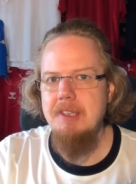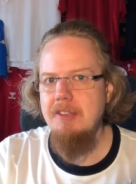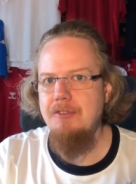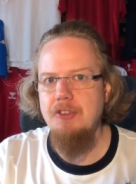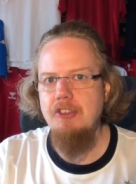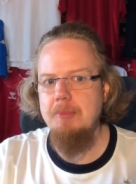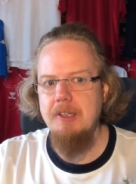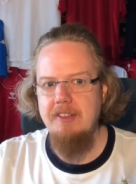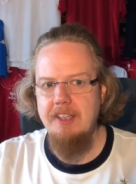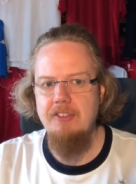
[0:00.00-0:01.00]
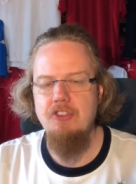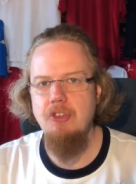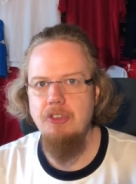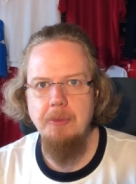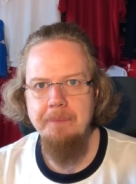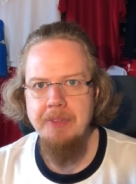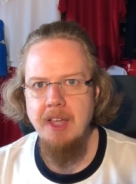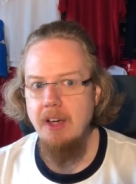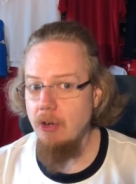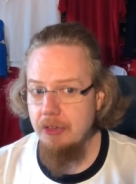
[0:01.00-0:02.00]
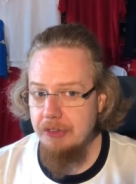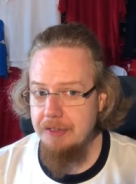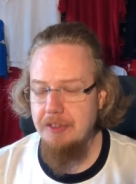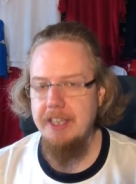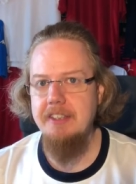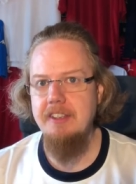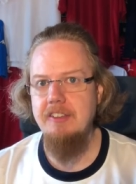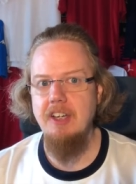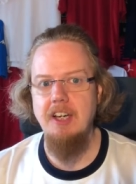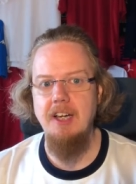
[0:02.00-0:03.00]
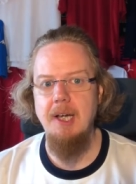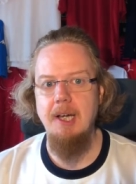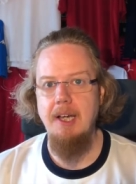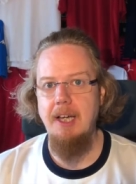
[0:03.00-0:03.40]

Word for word: and then Forsberg takes a shot, also deflected, uh,